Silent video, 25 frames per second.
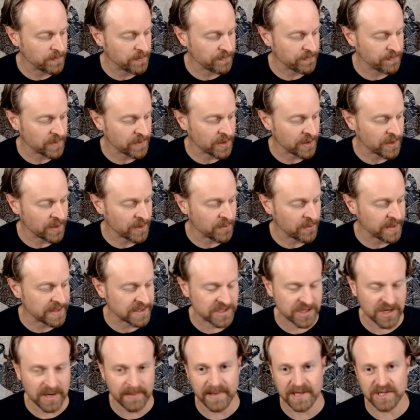
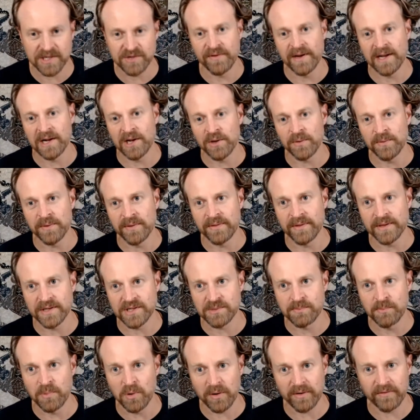there's so much value in
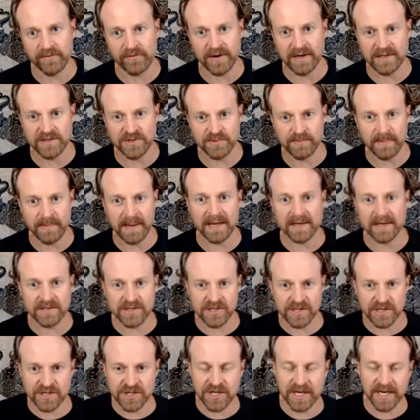this book, Franz Barden's
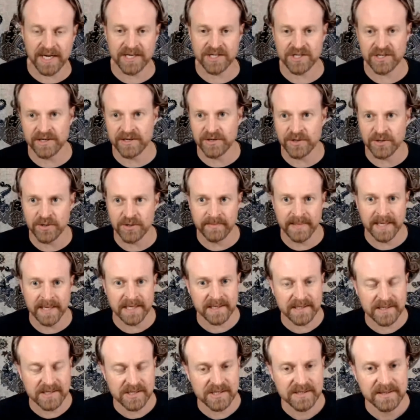Initiation into
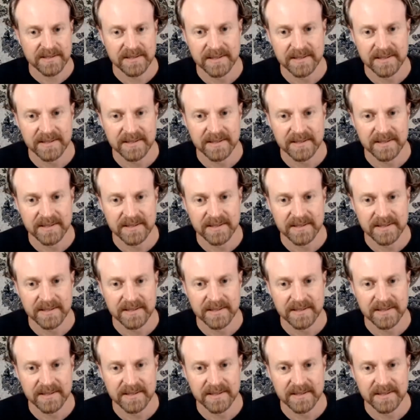Hermetics.